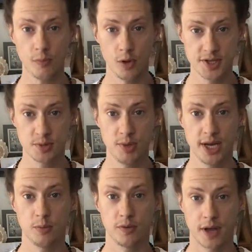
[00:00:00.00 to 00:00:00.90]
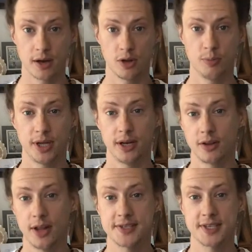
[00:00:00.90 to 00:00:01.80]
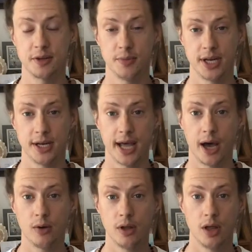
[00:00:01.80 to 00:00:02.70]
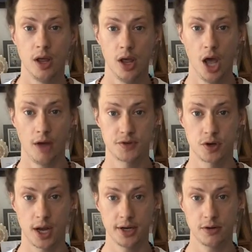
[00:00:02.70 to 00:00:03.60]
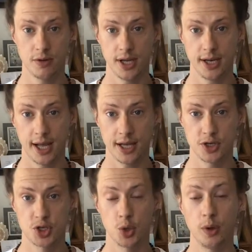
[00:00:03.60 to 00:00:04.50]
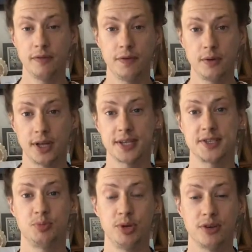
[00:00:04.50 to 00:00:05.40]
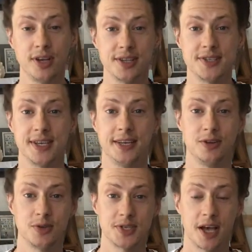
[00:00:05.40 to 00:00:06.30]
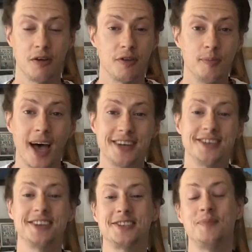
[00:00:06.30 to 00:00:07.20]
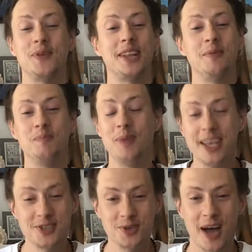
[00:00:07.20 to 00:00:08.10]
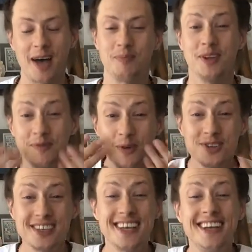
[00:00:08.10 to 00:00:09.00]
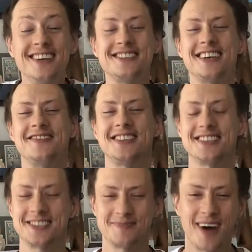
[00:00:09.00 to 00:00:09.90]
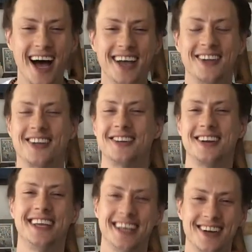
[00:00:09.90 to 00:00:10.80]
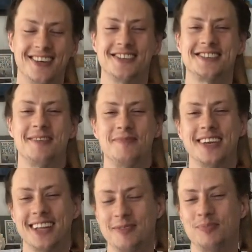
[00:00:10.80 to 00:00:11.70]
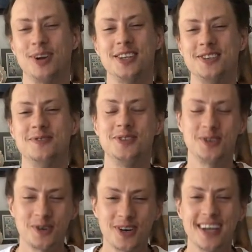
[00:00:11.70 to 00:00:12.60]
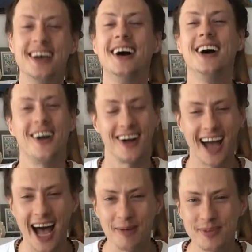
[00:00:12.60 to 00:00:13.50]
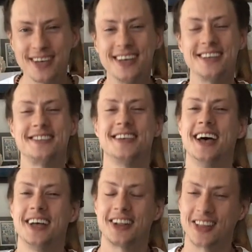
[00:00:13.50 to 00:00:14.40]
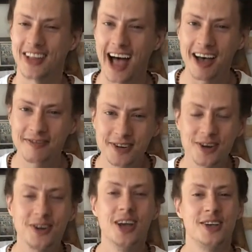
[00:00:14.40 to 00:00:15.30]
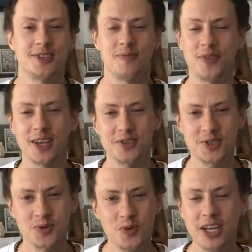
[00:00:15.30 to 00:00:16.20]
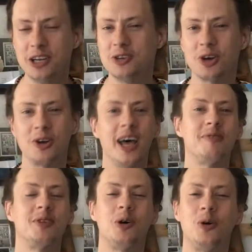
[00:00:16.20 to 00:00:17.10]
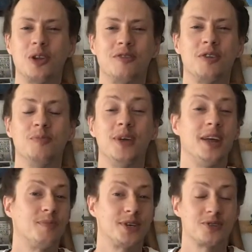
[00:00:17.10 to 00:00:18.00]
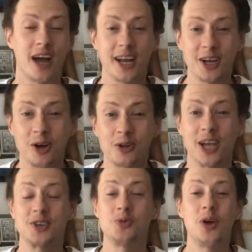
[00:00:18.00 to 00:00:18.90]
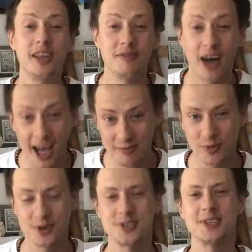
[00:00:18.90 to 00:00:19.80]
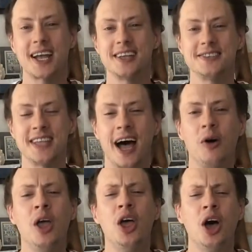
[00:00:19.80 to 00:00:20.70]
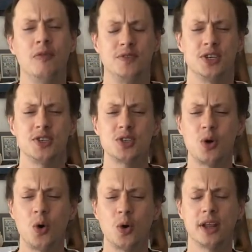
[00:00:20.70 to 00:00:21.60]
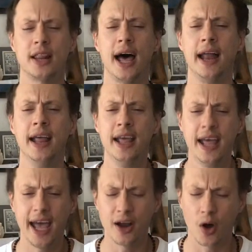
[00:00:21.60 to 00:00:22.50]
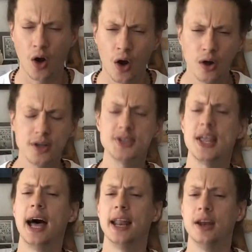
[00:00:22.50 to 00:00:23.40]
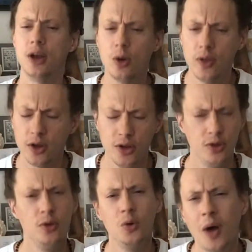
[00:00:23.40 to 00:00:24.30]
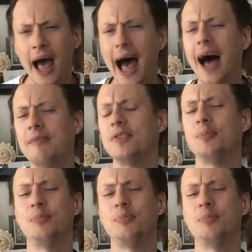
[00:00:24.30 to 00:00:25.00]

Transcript: this minute. We've got a little bit less than a minute now of trying to create a joyful experience in yourself, imagining something that makes you happy. Force it yourself to smile or giggle, something that brings you joy or happiness, laughter, something sweet. You don't have to hold it for a minute, but try to go like 25 more seconds now of just holding that and harness that and know that you have the